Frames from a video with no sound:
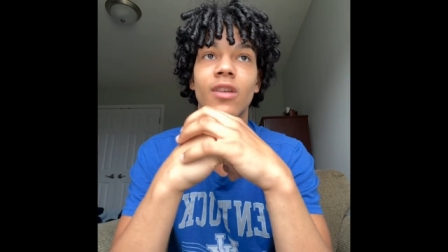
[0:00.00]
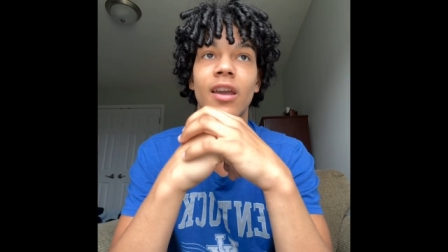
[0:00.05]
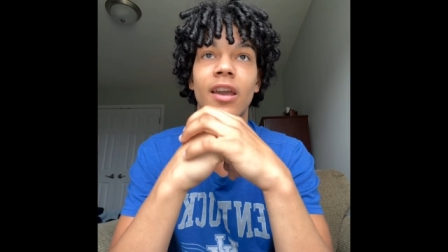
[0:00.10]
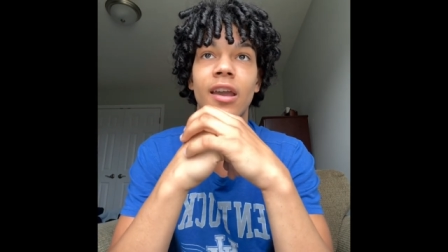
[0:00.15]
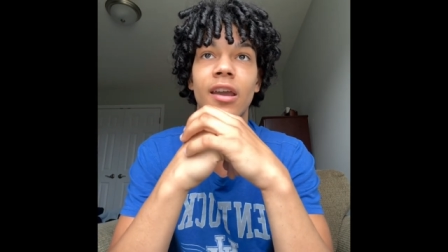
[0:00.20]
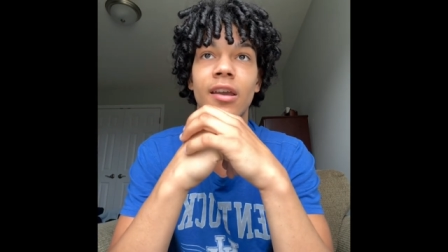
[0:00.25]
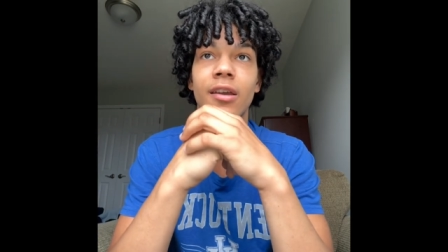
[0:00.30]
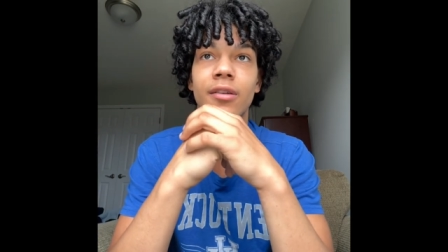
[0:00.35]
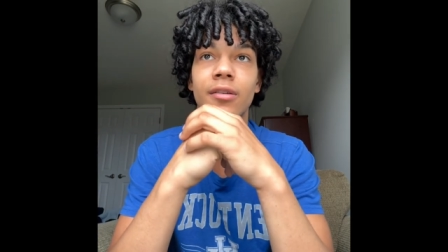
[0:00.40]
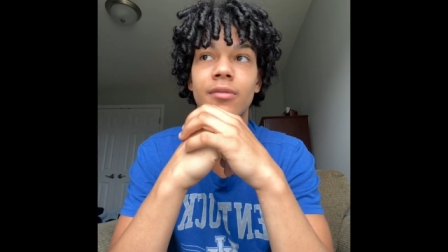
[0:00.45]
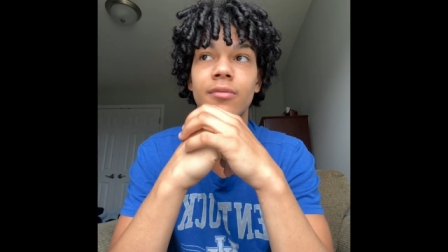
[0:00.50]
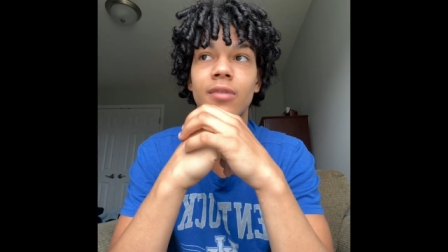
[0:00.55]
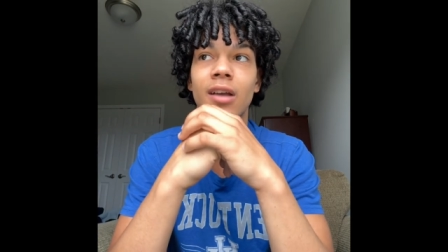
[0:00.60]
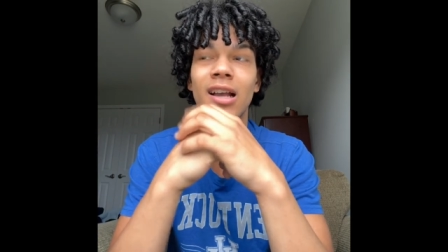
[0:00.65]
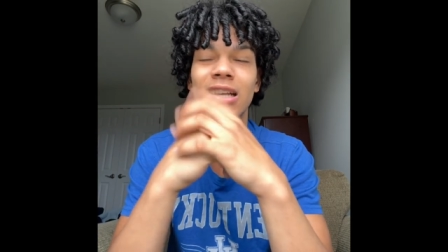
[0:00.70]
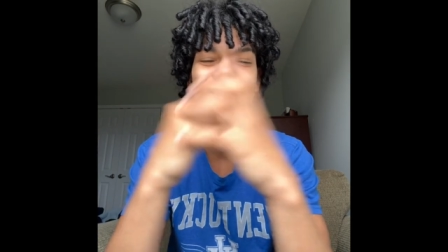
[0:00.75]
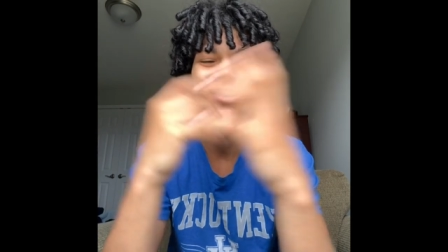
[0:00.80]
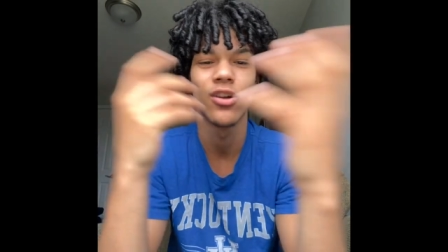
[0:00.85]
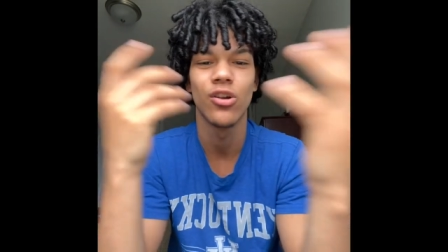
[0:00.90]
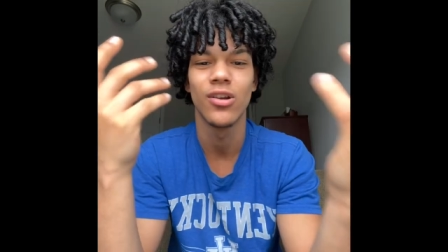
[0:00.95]
and
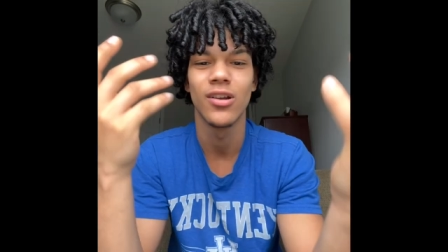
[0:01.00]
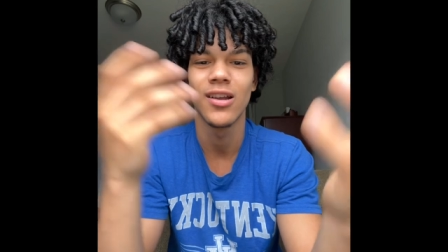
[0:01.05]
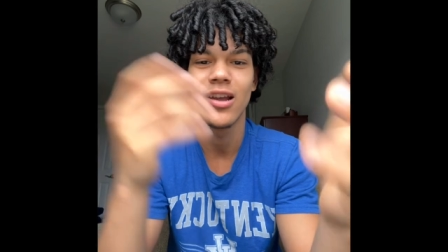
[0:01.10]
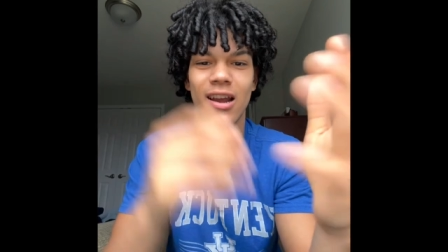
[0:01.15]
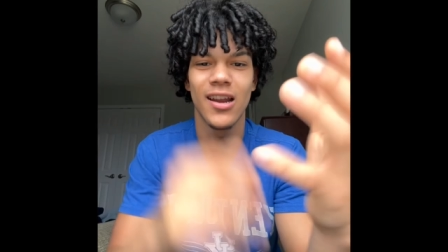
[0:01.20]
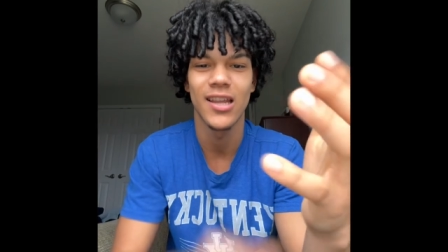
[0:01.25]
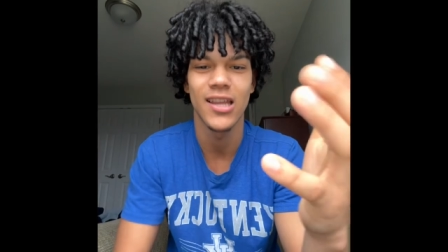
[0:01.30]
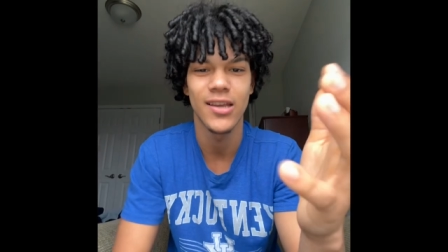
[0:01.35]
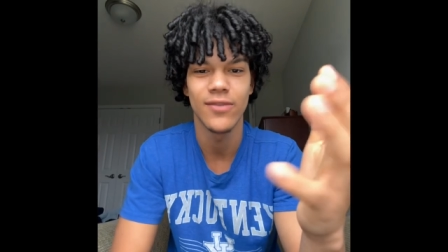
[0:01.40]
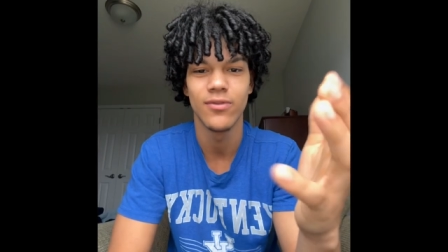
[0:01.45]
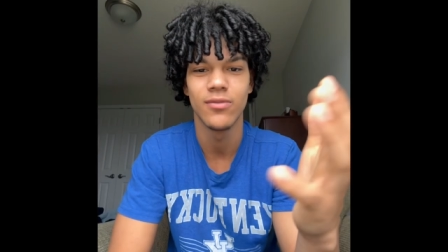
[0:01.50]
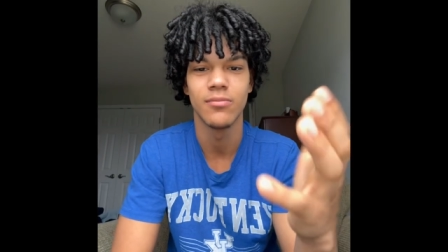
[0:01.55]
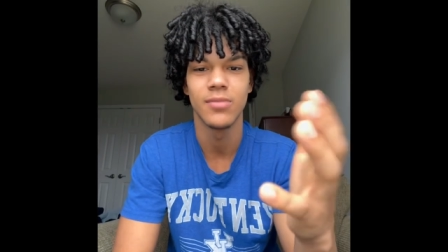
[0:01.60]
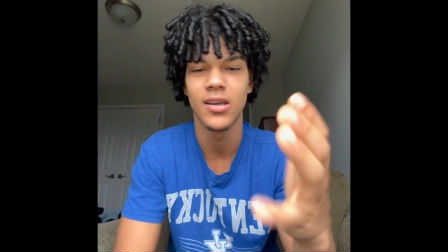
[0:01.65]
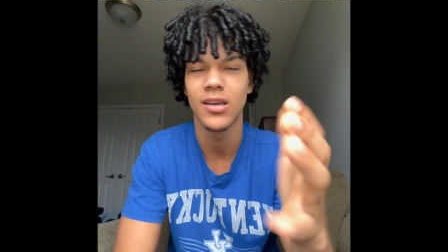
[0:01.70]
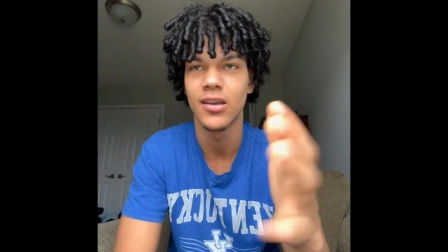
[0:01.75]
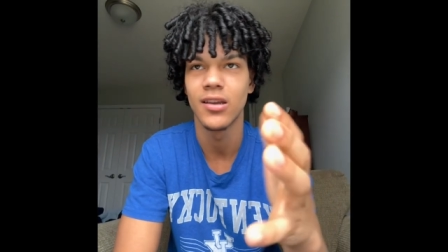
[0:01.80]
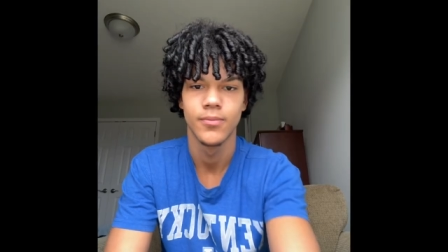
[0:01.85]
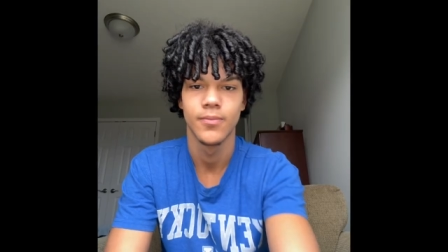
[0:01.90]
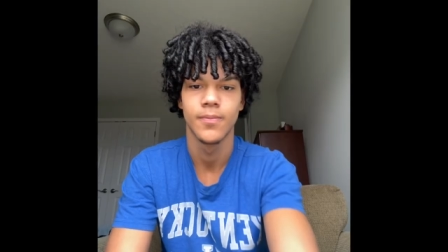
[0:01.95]
I started kind of even
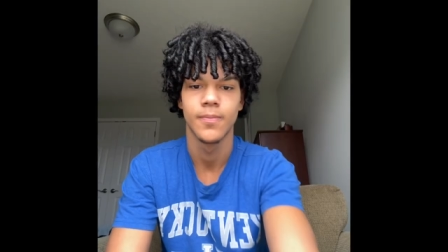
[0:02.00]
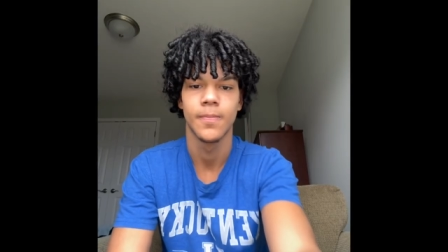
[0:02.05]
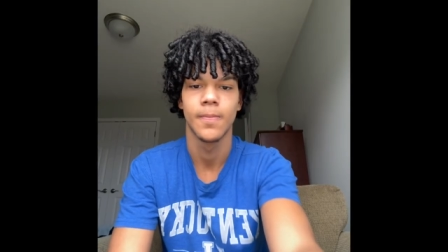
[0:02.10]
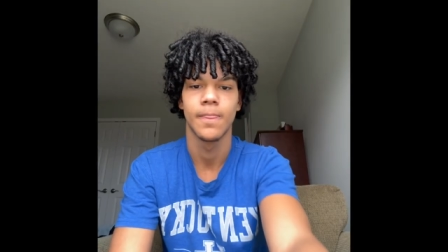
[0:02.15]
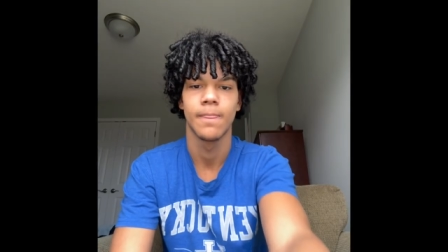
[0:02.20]
being